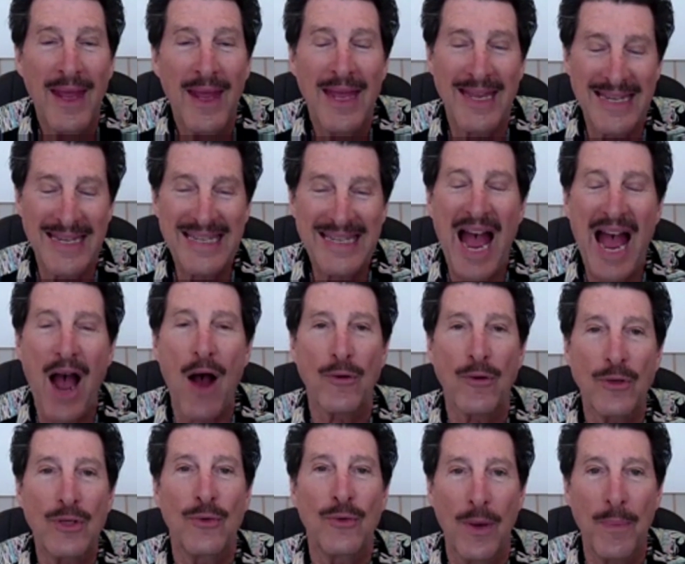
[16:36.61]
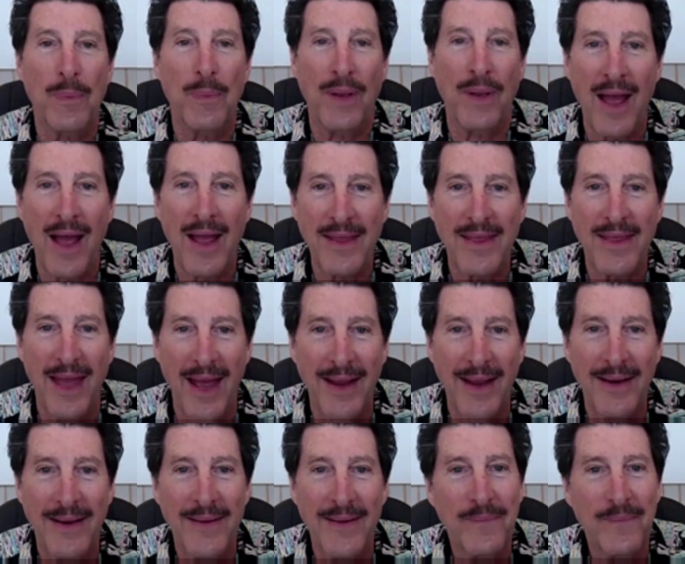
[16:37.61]
is how to apply
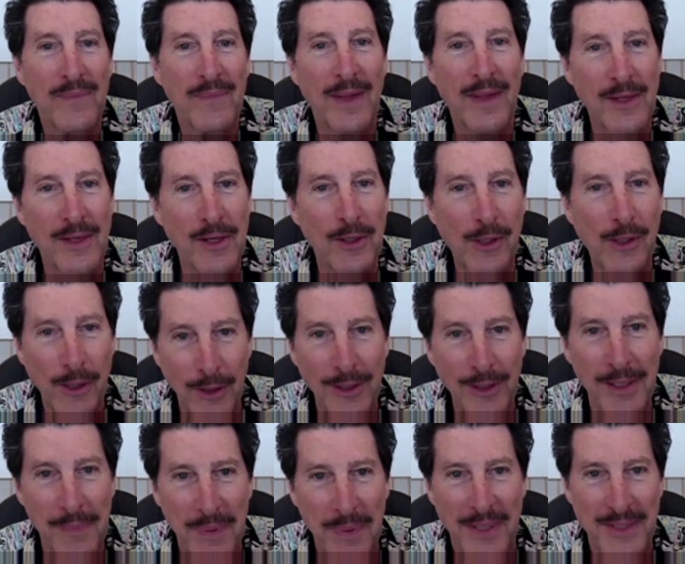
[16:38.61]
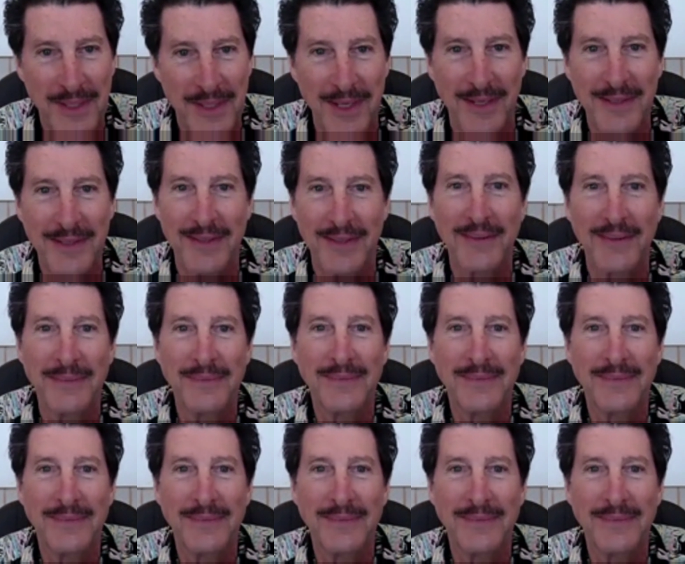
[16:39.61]
that in your oh, current yes. business